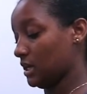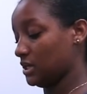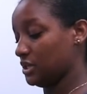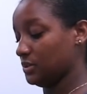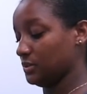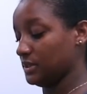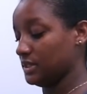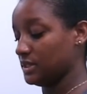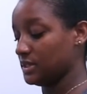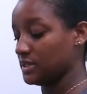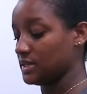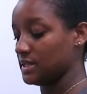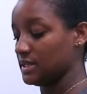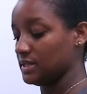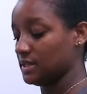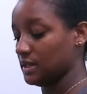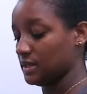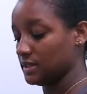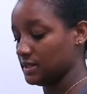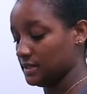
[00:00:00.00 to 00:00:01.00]
She was
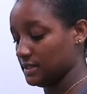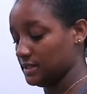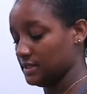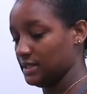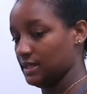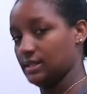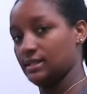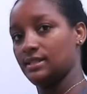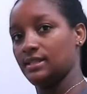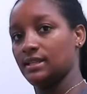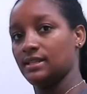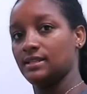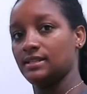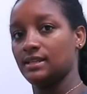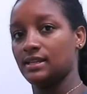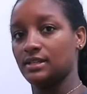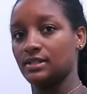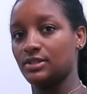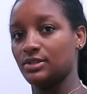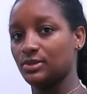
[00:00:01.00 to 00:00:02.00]
$38.10
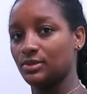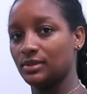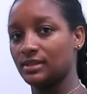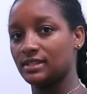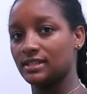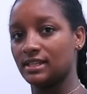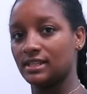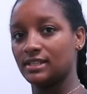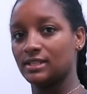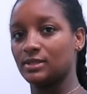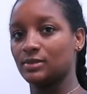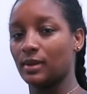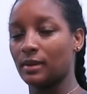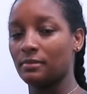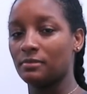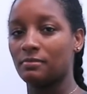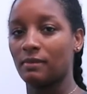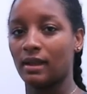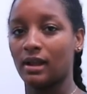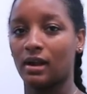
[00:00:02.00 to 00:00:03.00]
and as soon as I
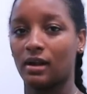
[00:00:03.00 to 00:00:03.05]
swiped my